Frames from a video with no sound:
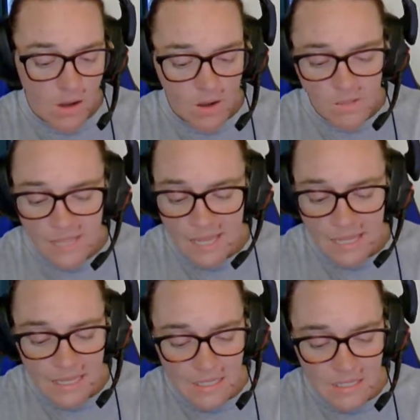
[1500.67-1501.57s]
Oh,
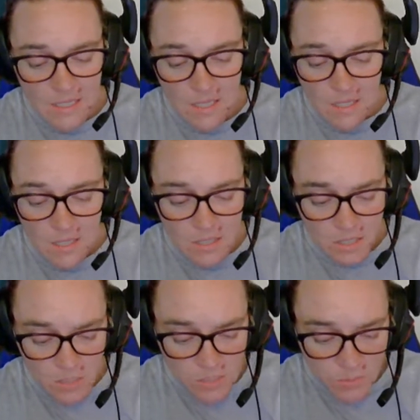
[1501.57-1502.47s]
Diana,
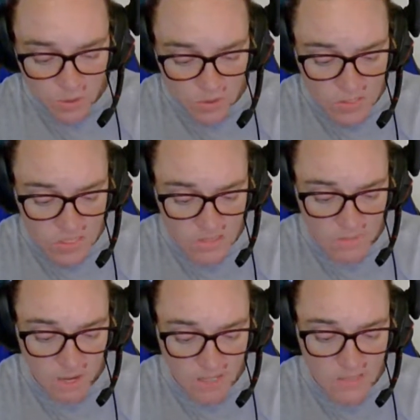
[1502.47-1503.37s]
do you suppose that it's
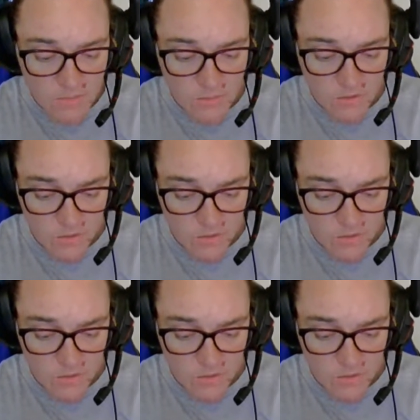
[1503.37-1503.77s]
possible you're